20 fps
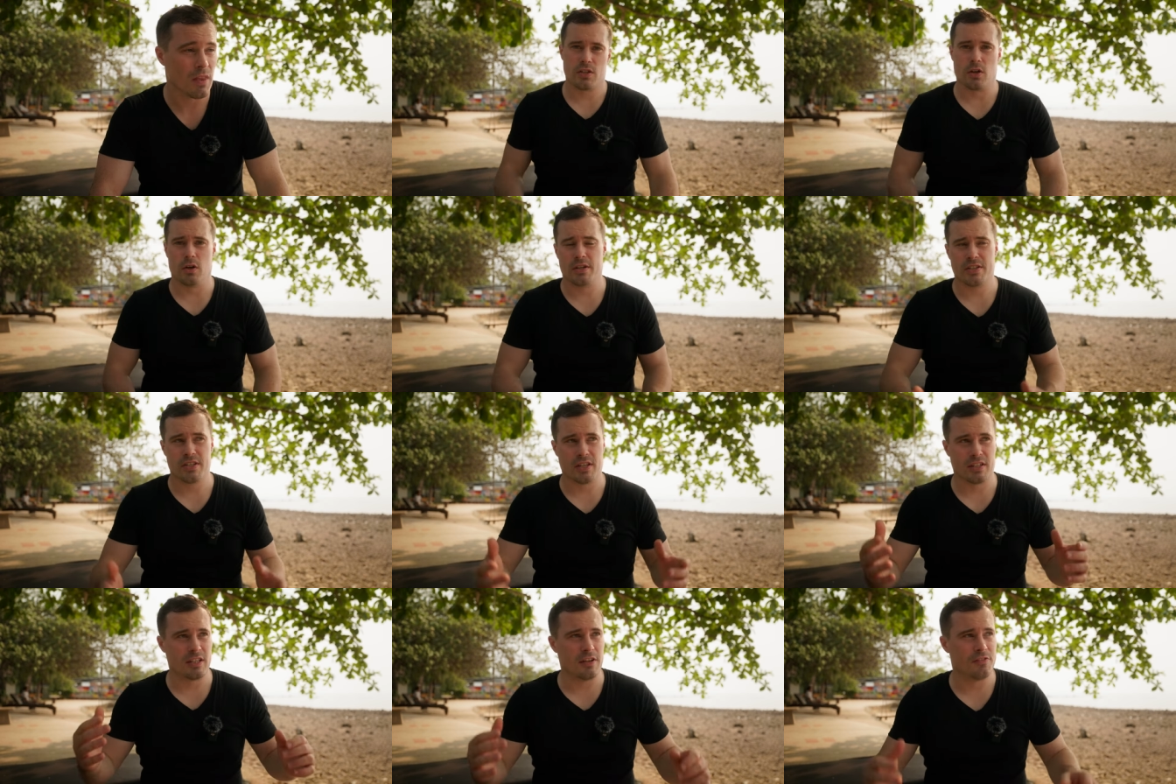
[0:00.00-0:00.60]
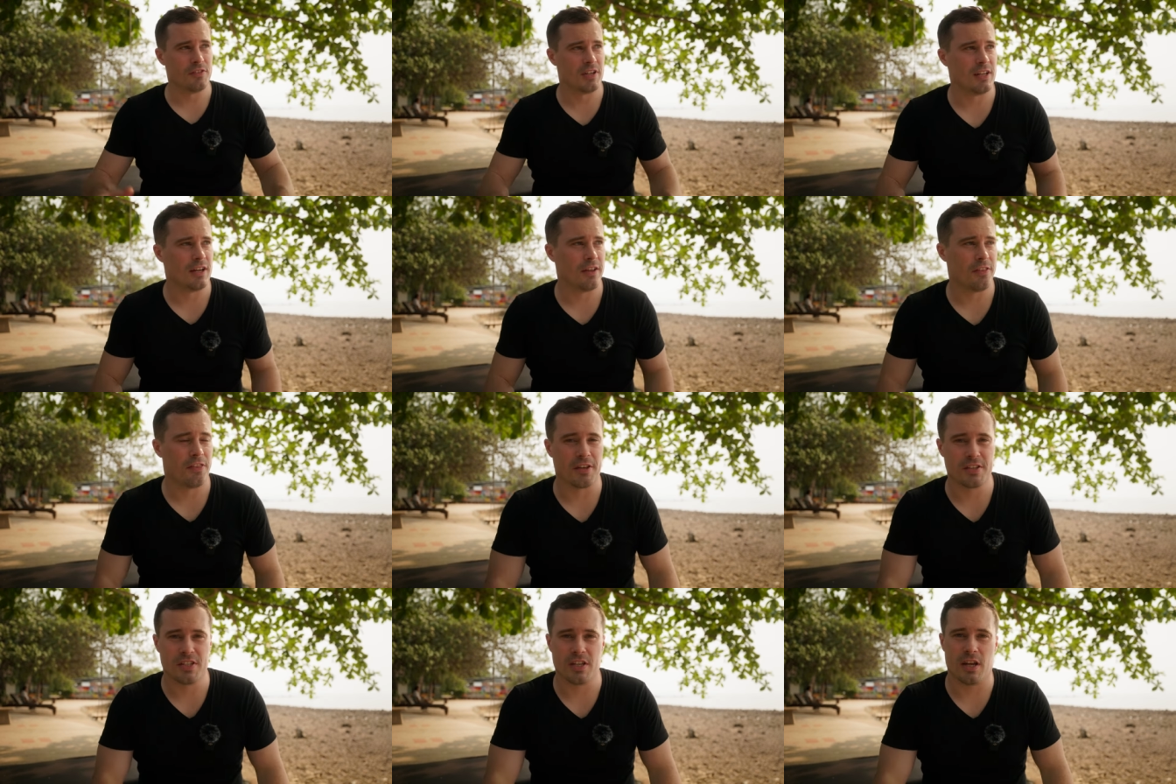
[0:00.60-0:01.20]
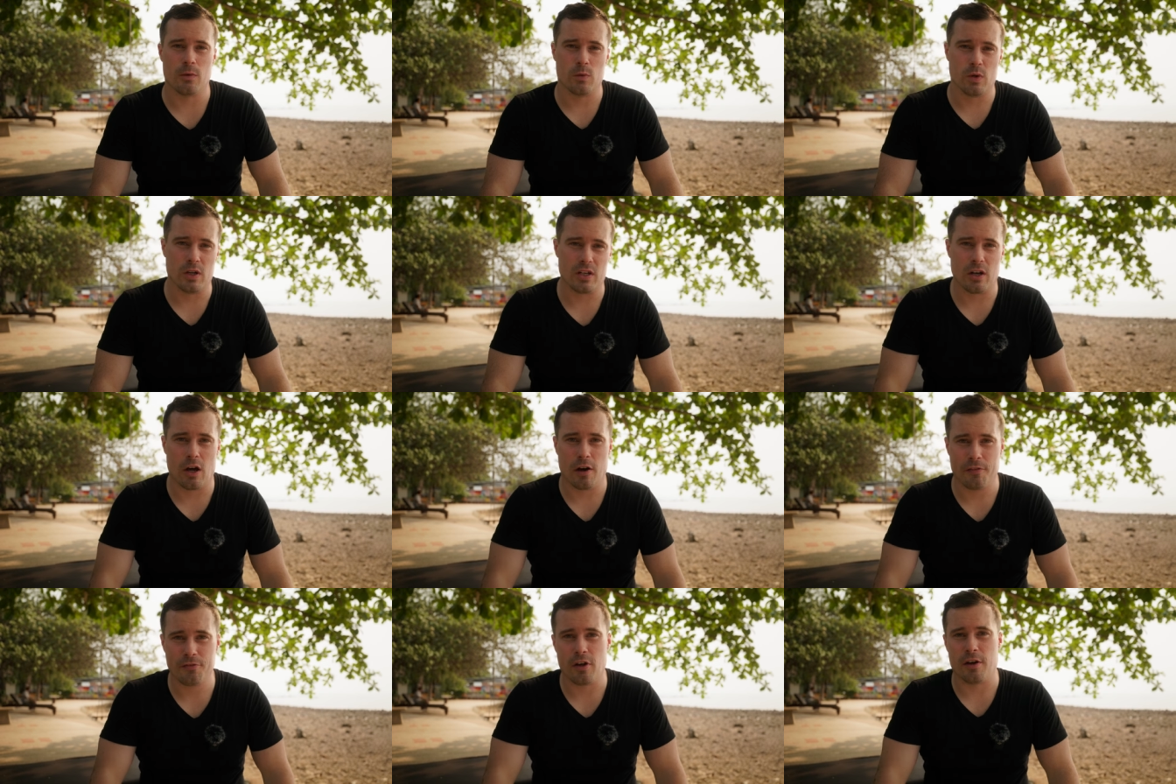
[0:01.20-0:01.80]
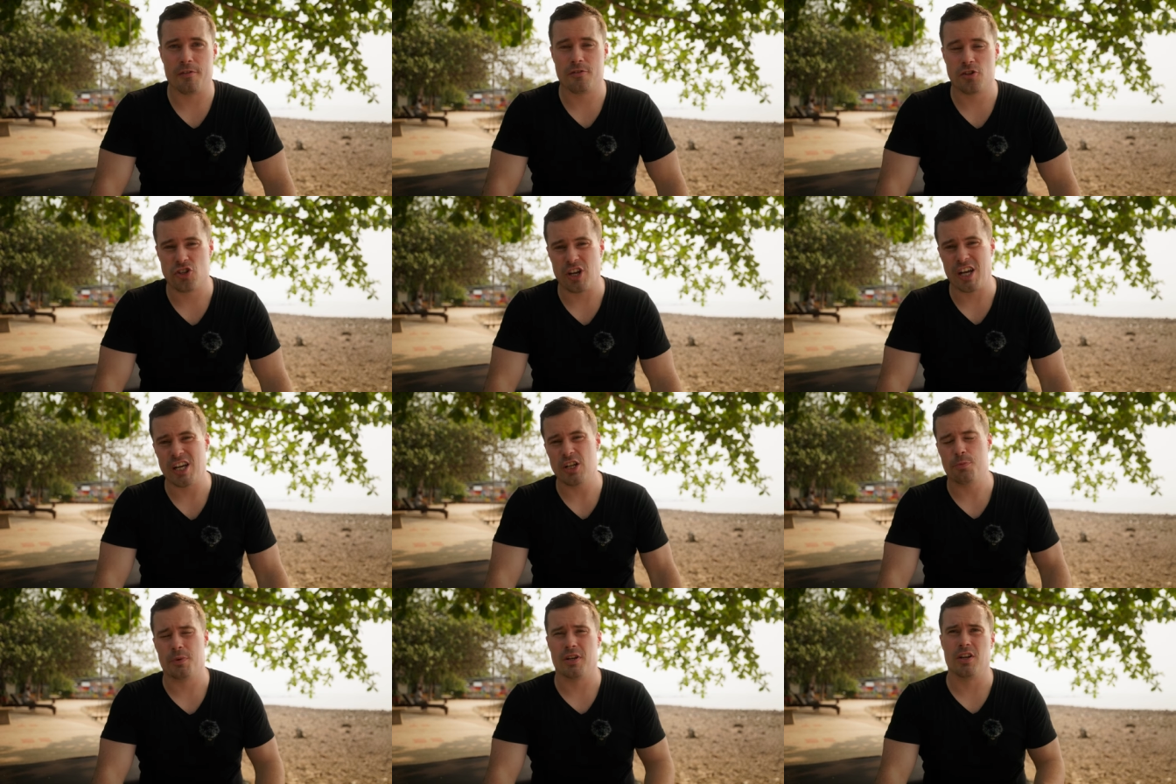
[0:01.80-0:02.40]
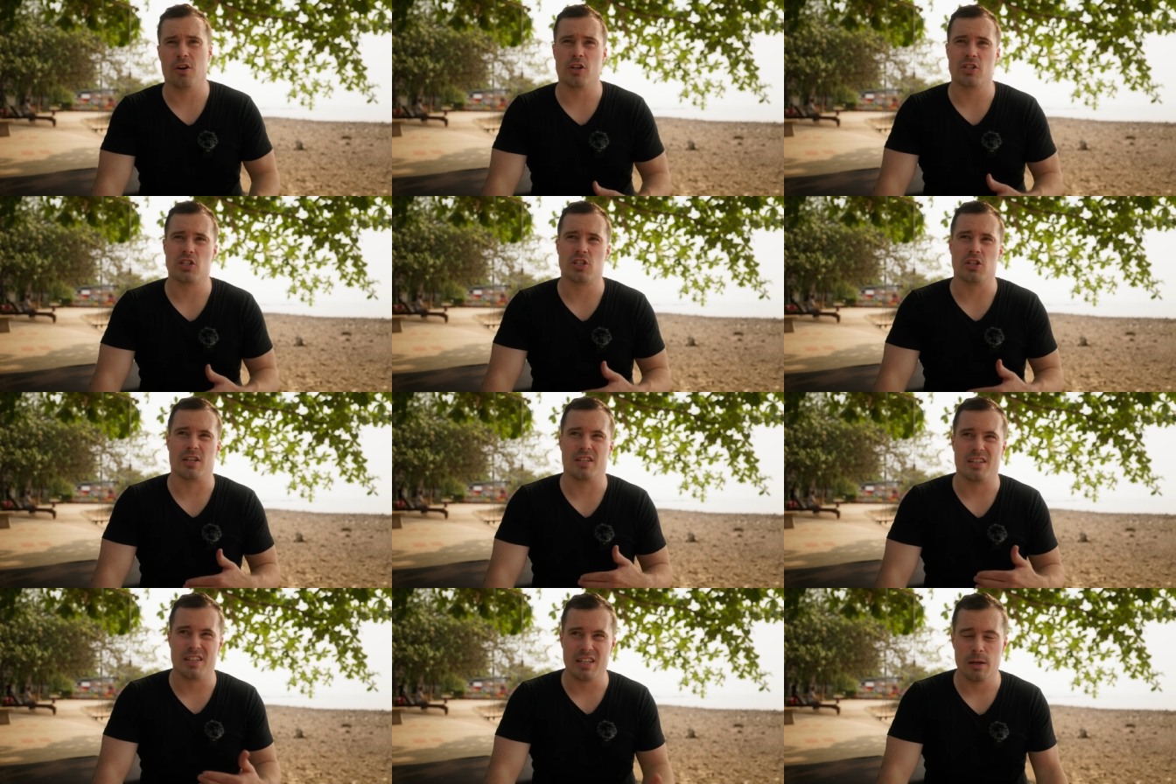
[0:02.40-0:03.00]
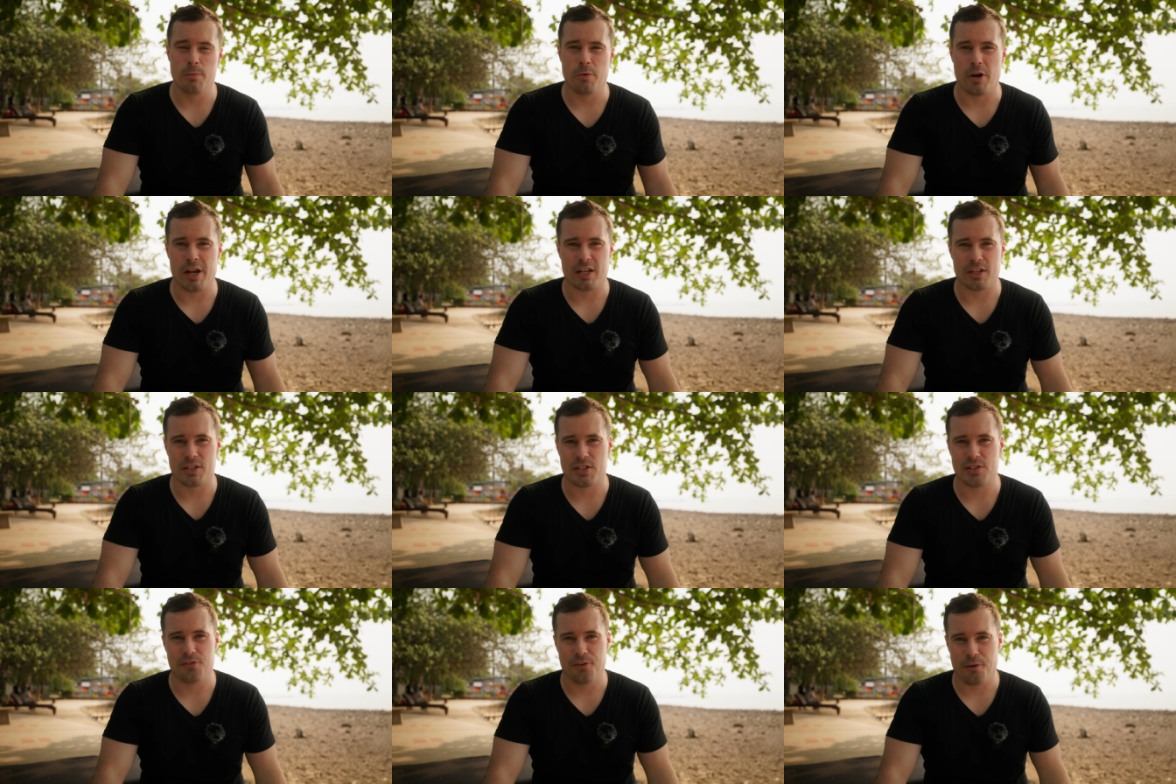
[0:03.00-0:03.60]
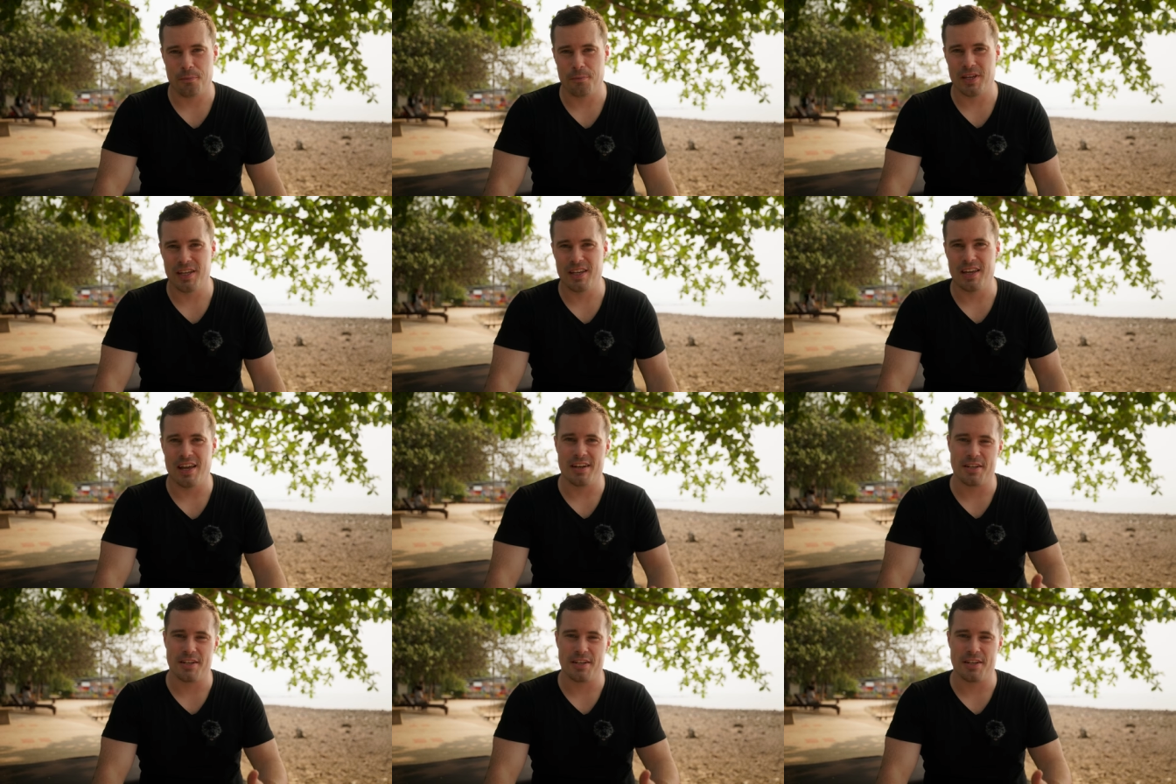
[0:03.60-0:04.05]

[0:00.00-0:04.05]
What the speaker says: So these are definitely things that I would love to have changed, but they're also not deal breakers for me.